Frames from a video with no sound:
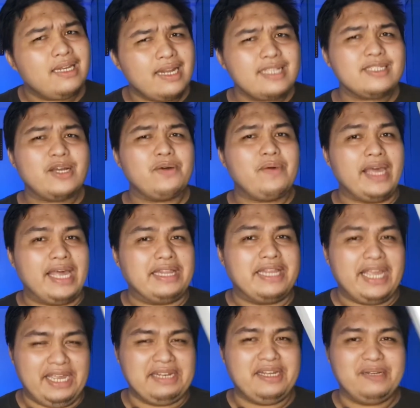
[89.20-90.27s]
Let's go ahead
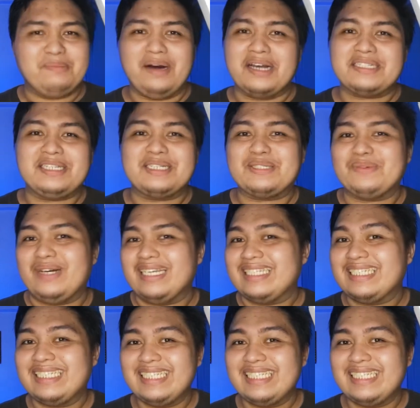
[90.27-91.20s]
and unbox this one.